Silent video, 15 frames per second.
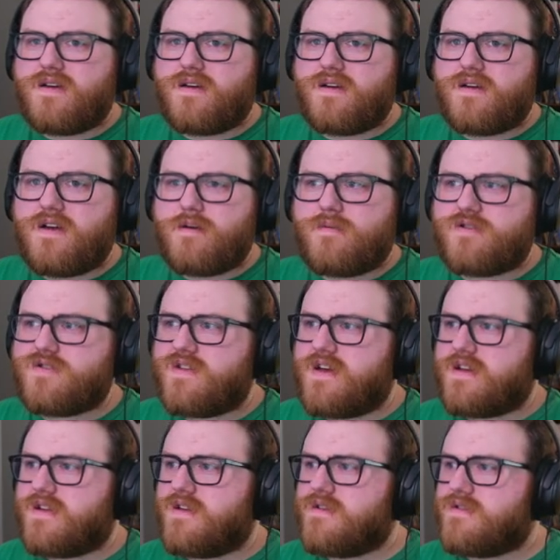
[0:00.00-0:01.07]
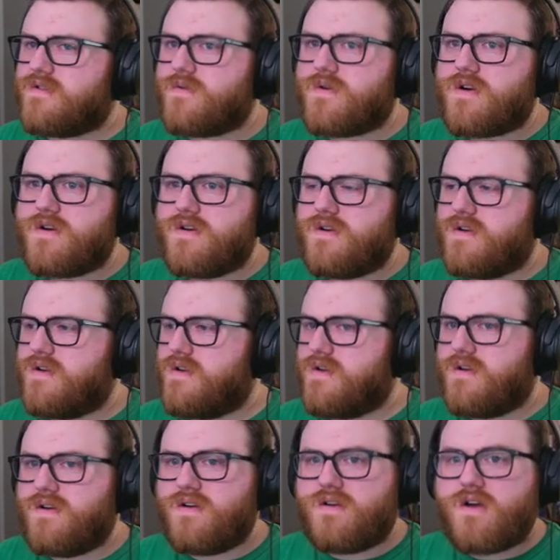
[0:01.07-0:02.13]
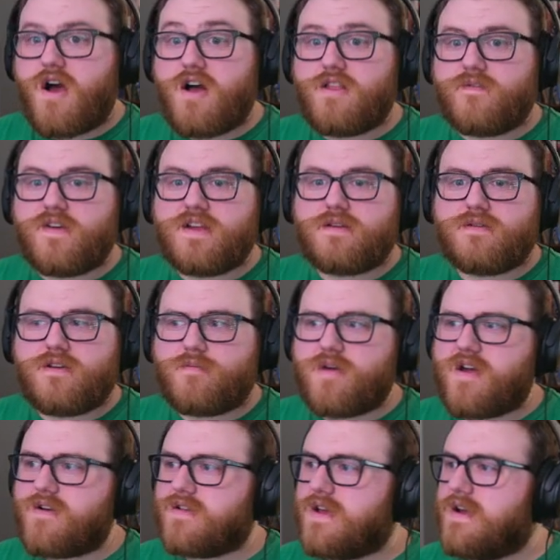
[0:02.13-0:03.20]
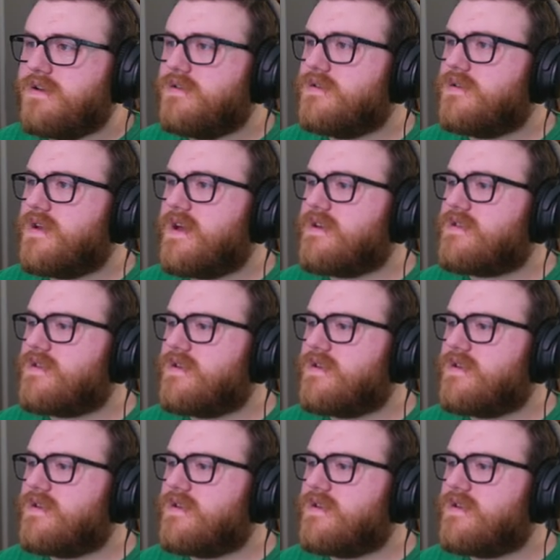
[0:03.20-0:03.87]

How much of that can I store? All of it, apparently. Nice.